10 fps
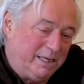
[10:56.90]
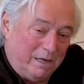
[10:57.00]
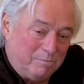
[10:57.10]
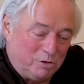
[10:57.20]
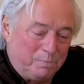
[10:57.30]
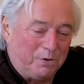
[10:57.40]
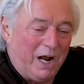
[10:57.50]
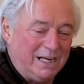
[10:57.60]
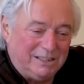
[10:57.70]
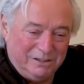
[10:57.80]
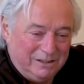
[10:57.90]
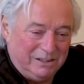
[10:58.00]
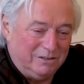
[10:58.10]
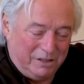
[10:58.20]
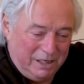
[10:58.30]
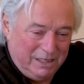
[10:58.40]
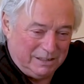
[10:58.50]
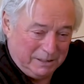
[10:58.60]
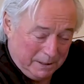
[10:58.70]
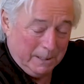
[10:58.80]
them surprise. You know,
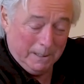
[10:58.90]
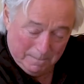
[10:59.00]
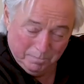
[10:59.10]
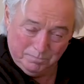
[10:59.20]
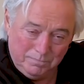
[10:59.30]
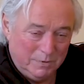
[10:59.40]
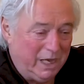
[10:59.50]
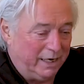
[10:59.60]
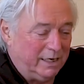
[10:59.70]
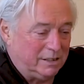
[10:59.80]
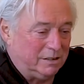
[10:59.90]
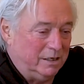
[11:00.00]
things. Yeah, that's